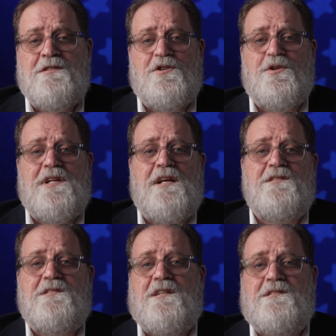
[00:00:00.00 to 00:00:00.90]
turn down the
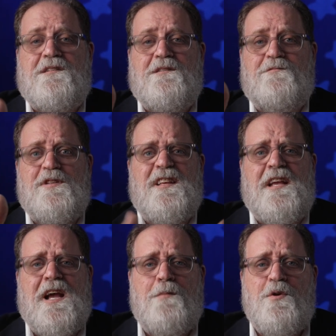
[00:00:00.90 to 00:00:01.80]
sensitivity of the
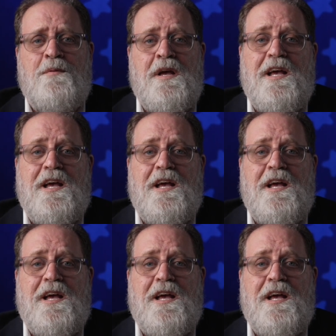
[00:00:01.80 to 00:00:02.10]
camera,